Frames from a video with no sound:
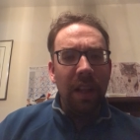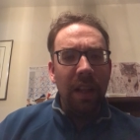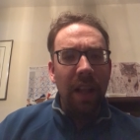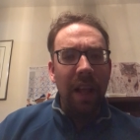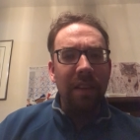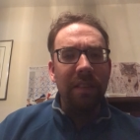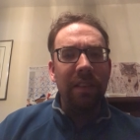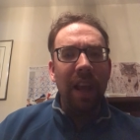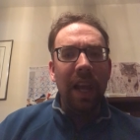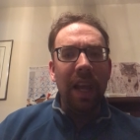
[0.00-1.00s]
that
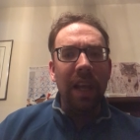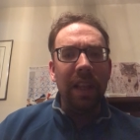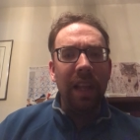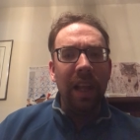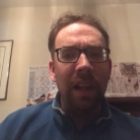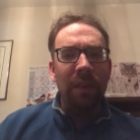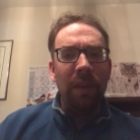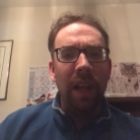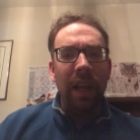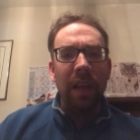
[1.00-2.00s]
saying that,
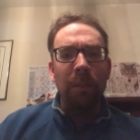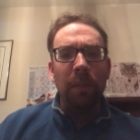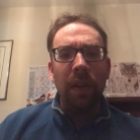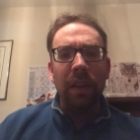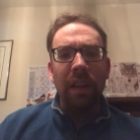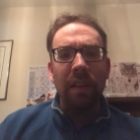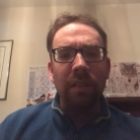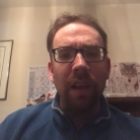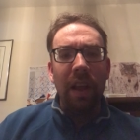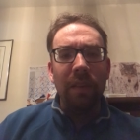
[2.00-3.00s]
well, I can put
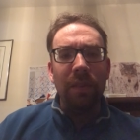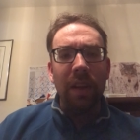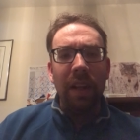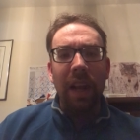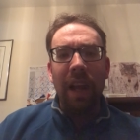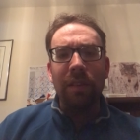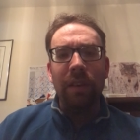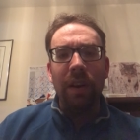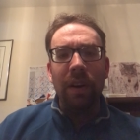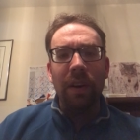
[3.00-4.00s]
this off till
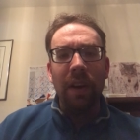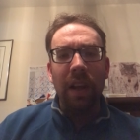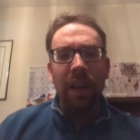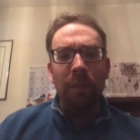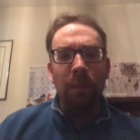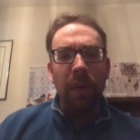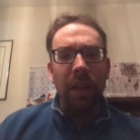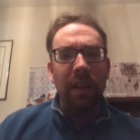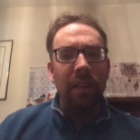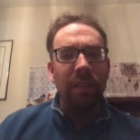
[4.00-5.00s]
next year, or I can
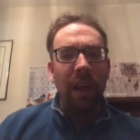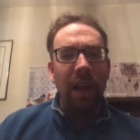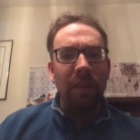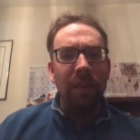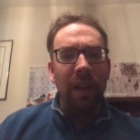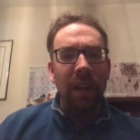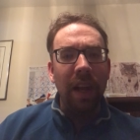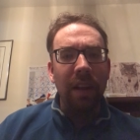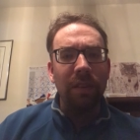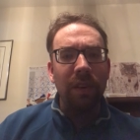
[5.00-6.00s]
put this off till
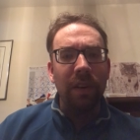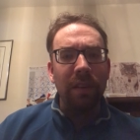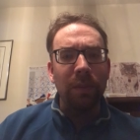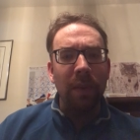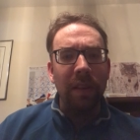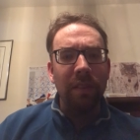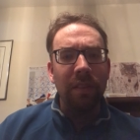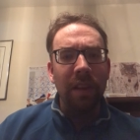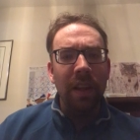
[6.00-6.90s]
next Christmas.